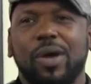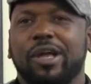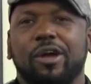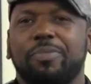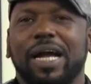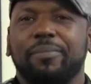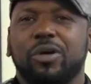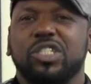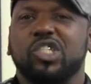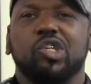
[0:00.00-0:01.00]
you won't go back,
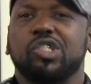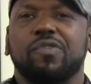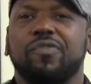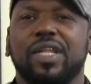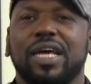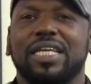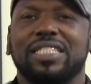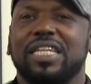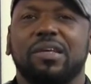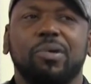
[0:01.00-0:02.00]
because it's not something
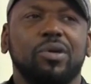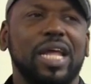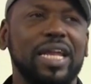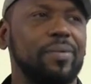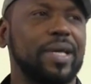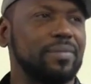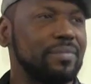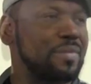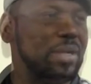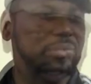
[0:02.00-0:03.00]
that's in your blood anyway.
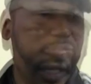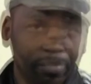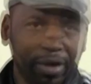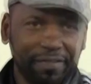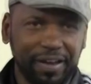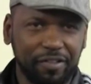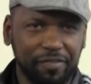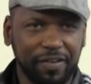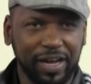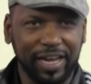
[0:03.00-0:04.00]
You know? My
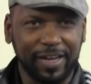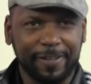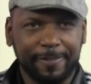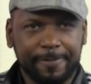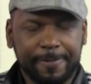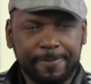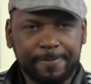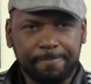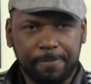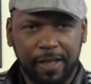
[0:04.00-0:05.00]
favourite fighter,
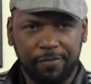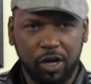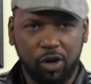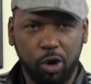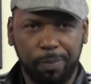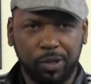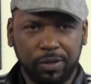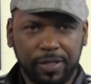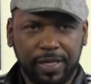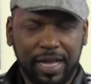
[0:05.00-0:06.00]
I've got a couple,
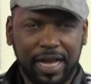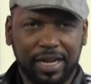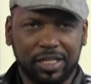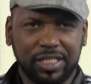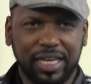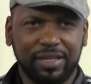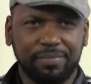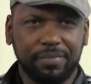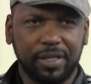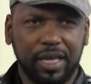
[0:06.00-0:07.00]
and I'd say
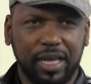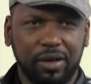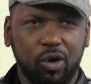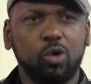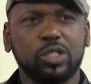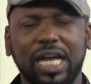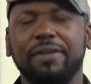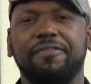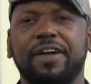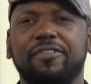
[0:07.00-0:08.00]

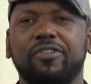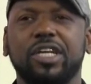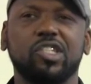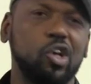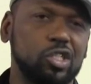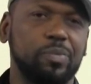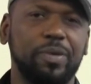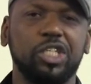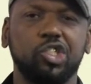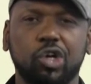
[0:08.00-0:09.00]
all-time favourite has got to
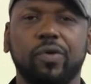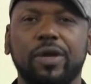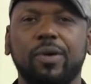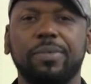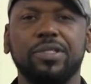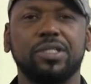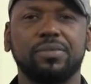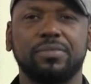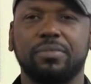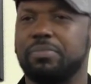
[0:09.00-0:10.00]
be Sugar Ray
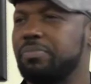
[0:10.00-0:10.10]
Robinson.